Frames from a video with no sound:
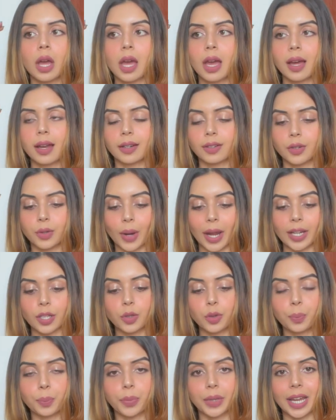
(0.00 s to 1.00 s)
try to
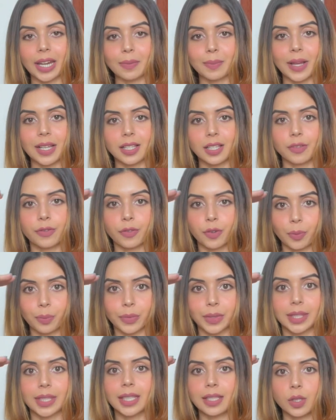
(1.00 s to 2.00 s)
get myself from
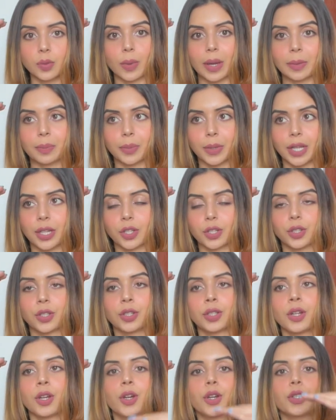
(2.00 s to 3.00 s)
this vibration
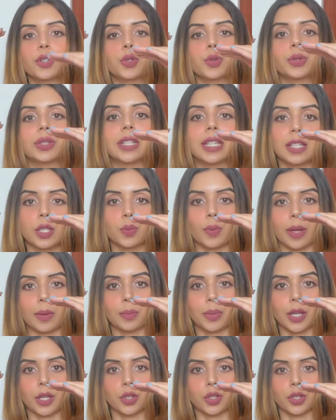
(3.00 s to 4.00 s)
to this
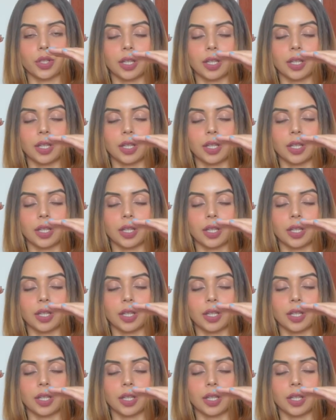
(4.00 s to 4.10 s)
vibration.